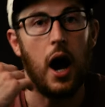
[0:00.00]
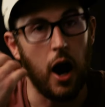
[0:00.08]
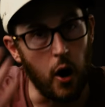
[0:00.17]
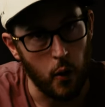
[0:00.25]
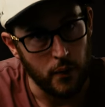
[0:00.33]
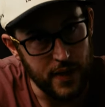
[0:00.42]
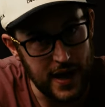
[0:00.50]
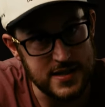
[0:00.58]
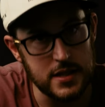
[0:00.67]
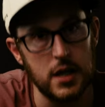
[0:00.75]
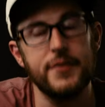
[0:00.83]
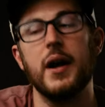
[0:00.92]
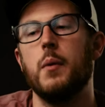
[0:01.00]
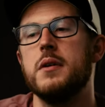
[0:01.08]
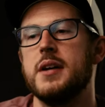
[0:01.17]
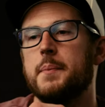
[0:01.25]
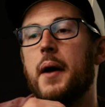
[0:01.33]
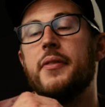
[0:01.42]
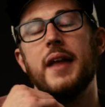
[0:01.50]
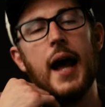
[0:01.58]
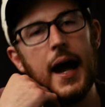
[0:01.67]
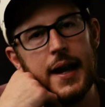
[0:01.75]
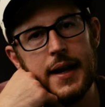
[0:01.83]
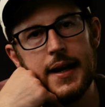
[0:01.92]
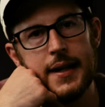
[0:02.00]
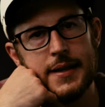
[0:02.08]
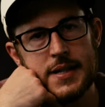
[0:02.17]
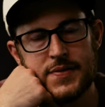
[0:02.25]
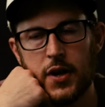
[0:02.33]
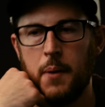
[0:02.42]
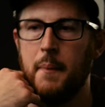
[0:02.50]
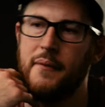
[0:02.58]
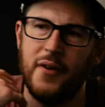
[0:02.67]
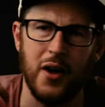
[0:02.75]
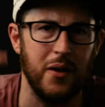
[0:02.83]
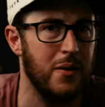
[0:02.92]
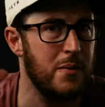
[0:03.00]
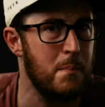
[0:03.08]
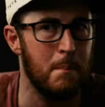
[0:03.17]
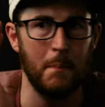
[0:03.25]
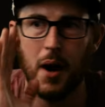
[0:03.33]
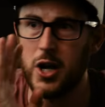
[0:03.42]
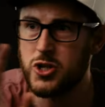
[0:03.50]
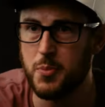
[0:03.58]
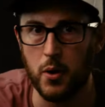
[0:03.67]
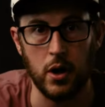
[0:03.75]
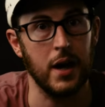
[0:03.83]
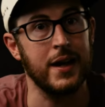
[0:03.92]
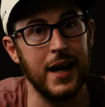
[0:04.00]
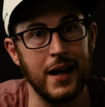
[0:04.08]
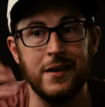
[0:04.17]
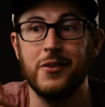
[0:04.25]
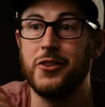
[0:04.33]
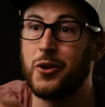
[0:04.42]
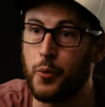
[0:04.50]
Oh, that's another thing I want to talk about. The editing in this film felt much more, again,